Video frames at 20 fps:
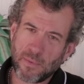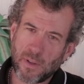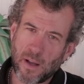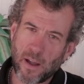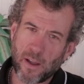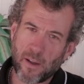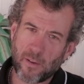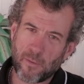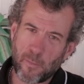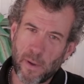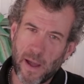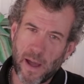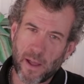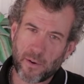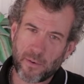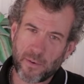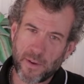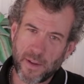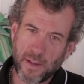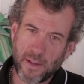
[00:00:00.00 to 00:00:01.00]
ion
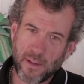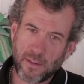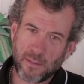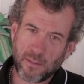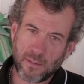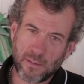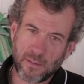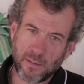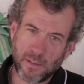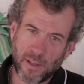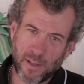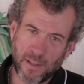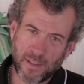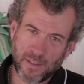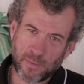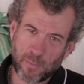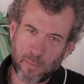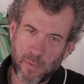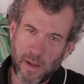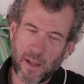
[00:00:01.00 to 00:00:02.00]
battery
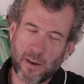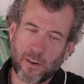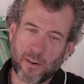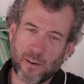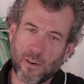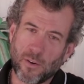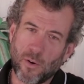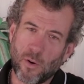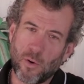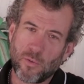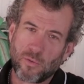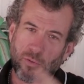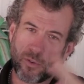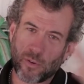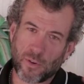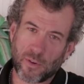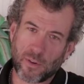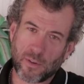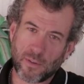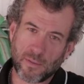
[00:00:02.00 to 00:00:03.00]
is better
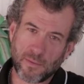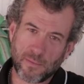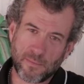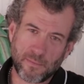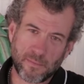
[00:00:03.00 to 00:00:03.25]
over